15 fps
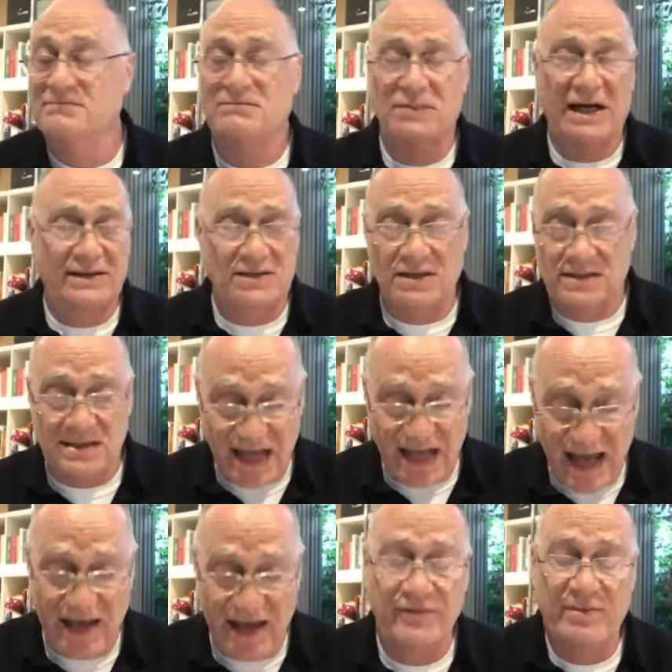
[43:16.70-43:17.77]
actually it doesn't
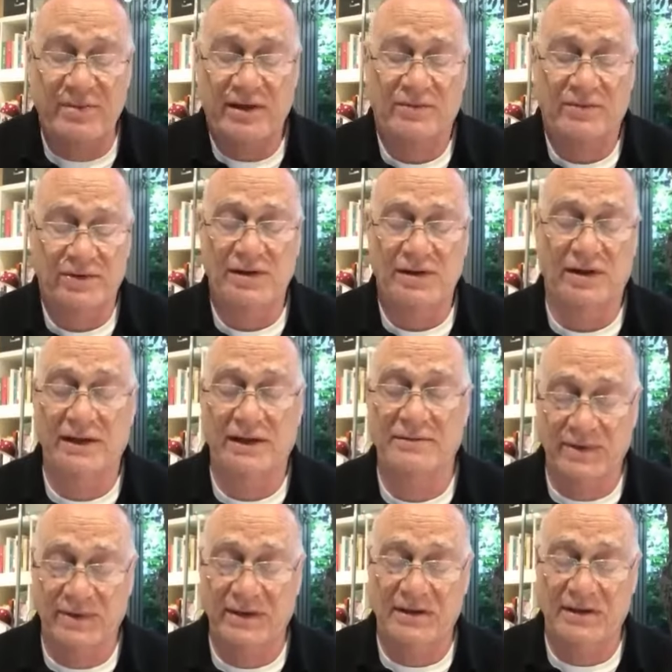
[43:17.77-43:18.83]
have to be one you like,
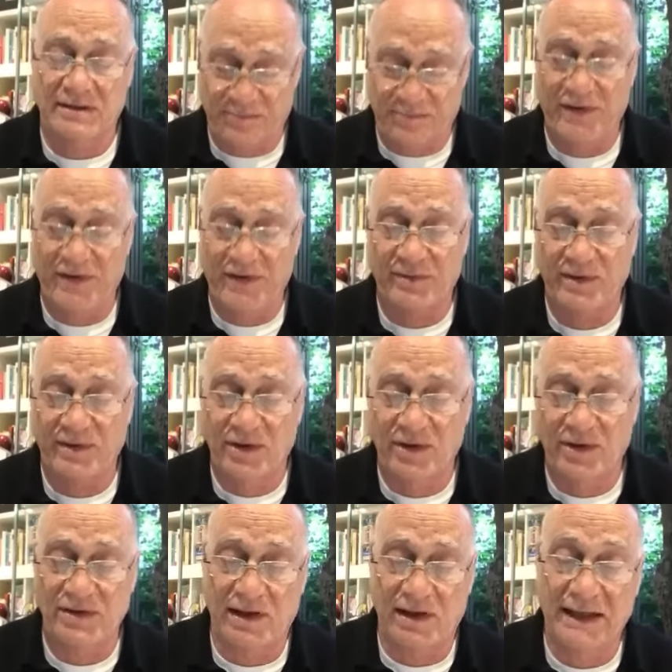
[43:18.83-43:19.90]
but preferably one
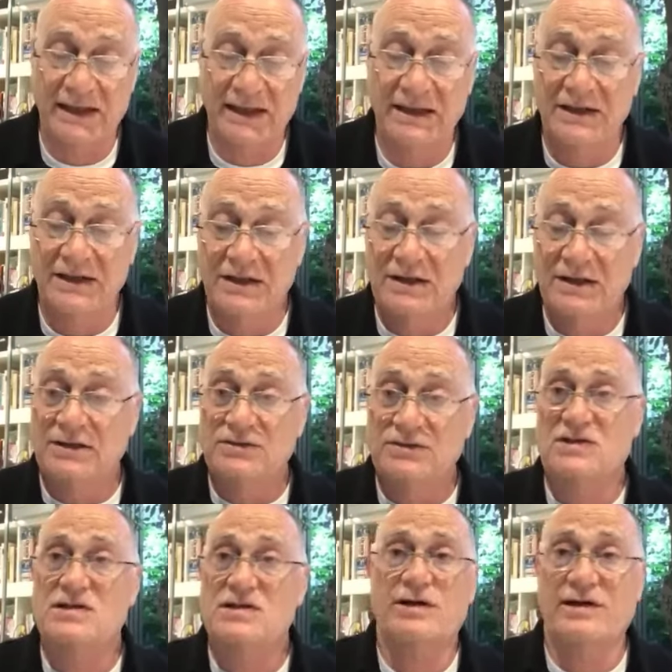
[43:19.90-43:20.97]
you like,
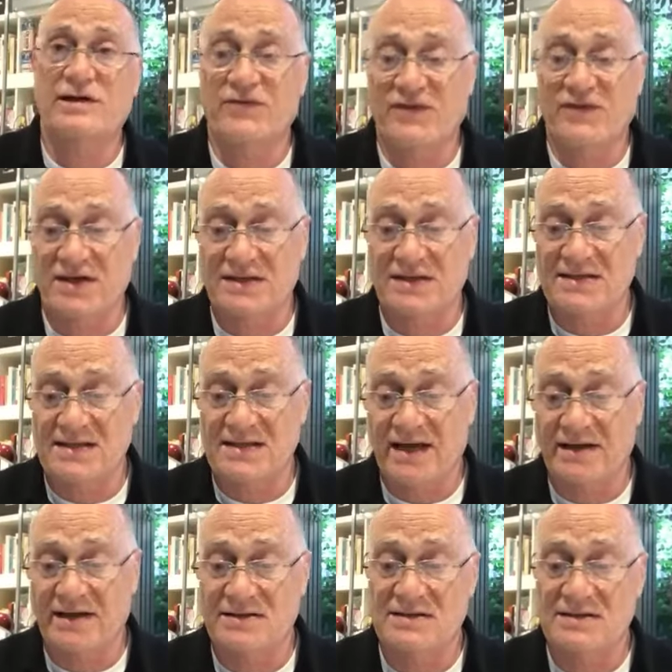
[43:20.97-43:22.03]
just look at it for 30
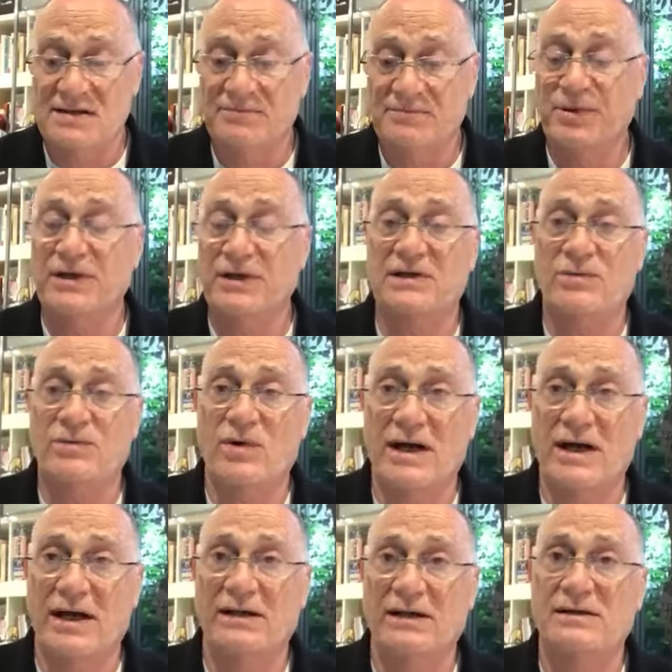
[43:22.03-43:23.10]
seconds, put it
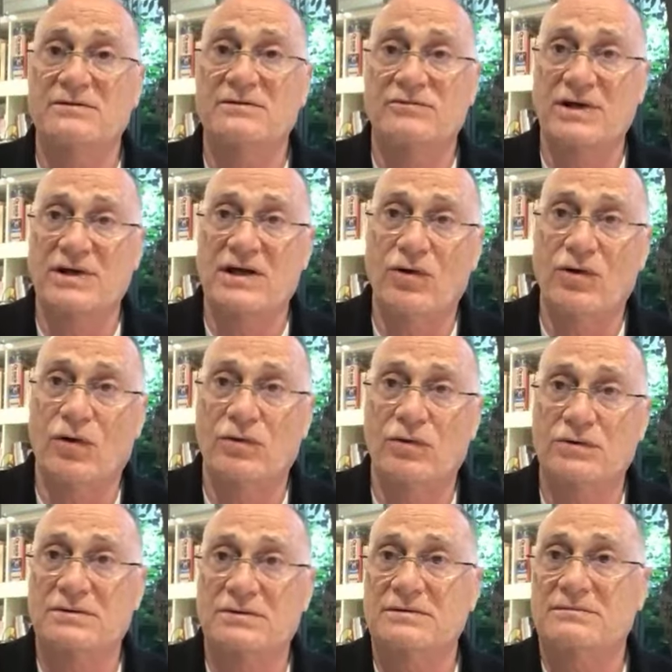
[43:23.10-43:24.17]
away,
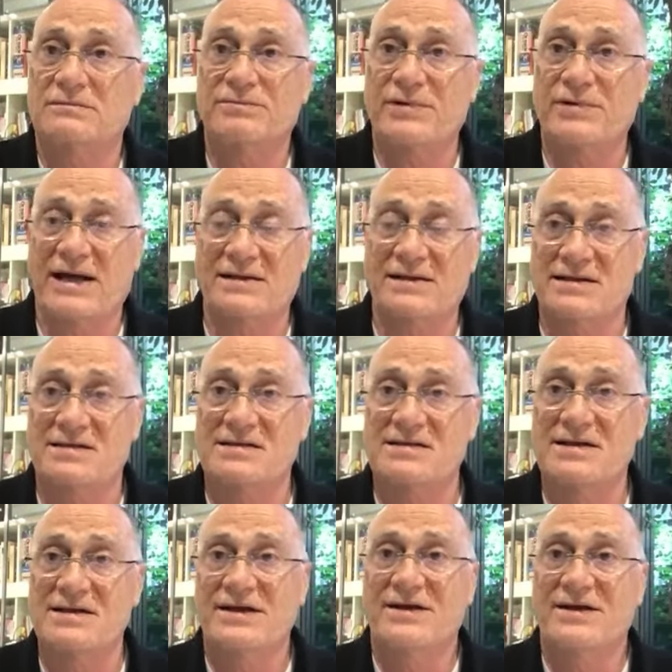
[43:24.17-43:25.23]
recall, practice.
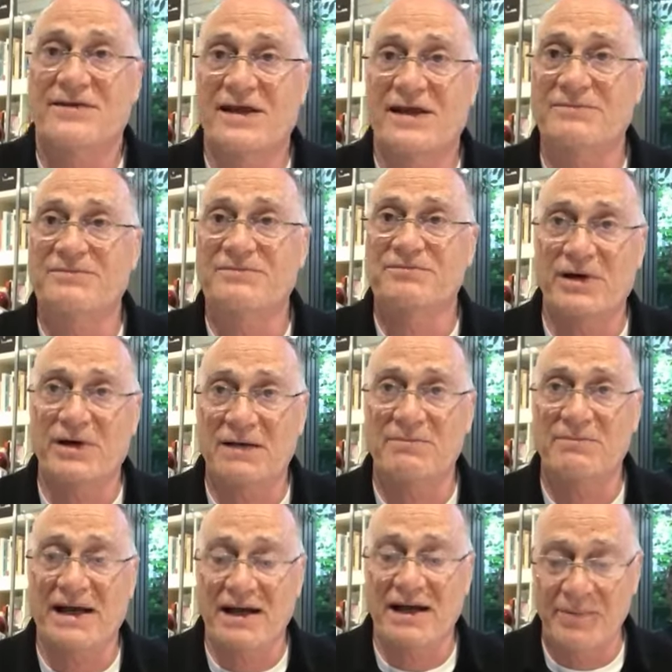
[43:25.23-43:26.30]
Then bring it
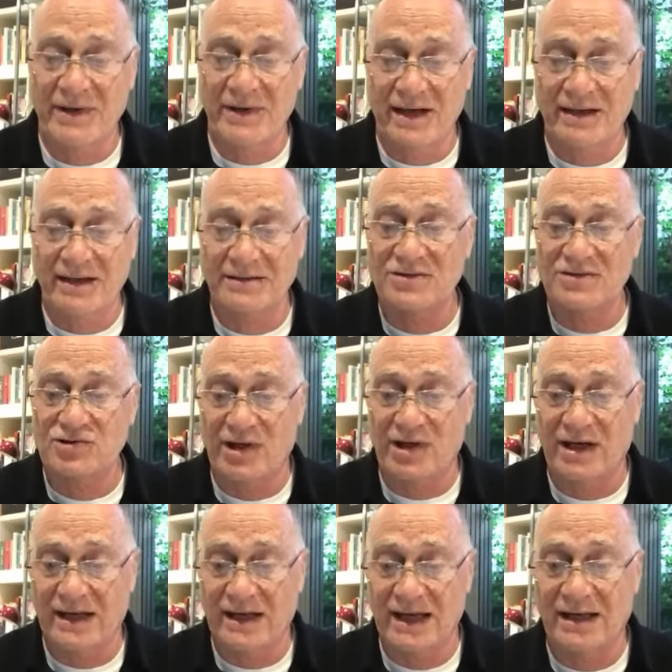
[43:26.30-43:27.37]
back up again,
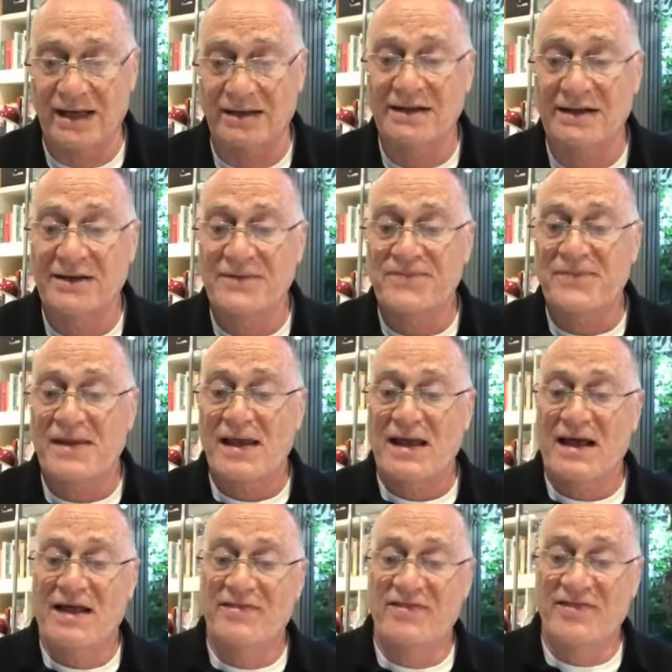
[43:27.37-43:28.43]
try again,
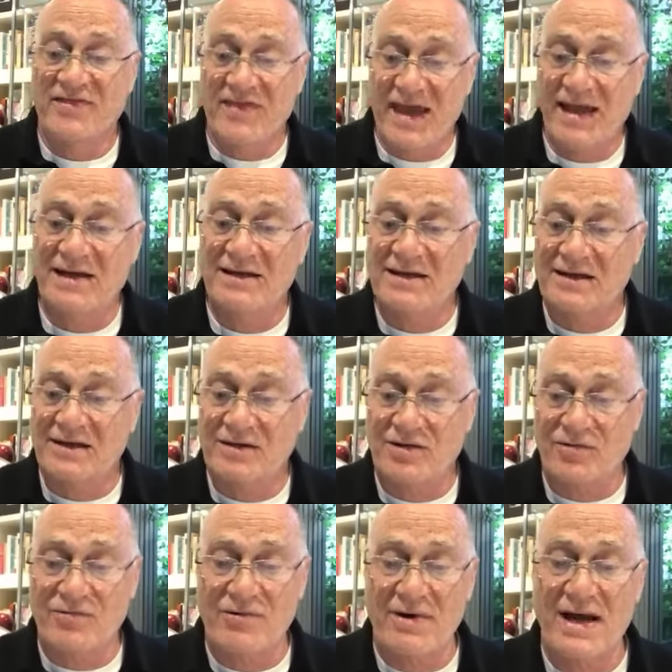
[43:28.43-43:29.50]
and then
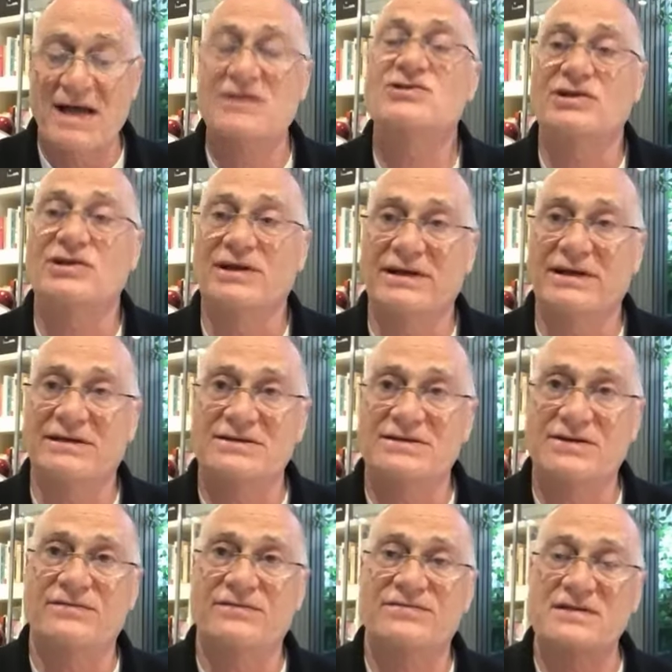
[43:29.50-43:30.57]
gradually
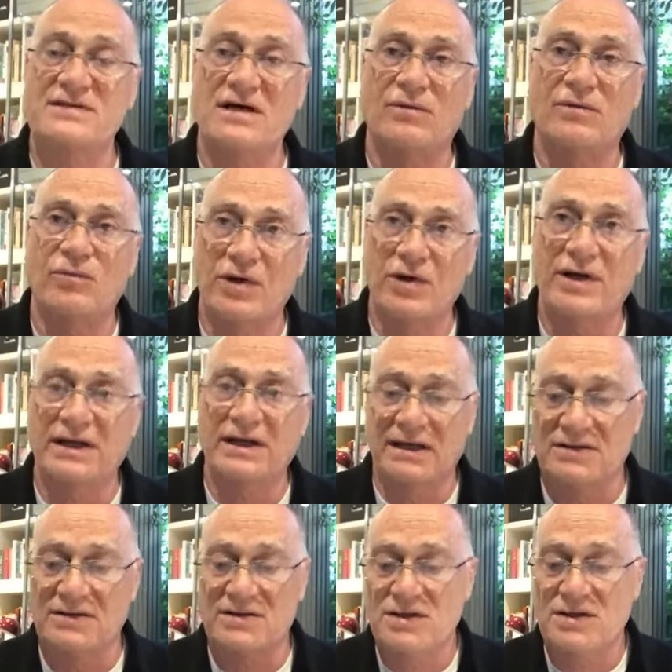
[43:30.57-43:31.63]
sort of start working
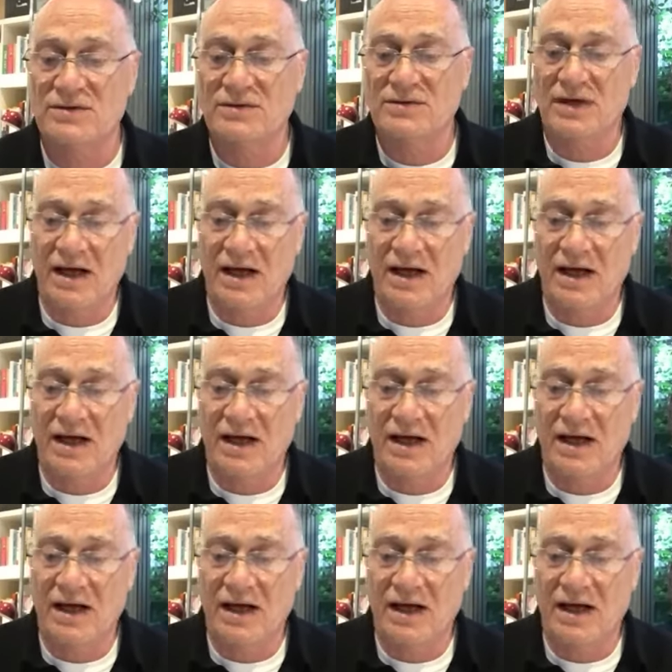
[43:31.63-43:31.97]
into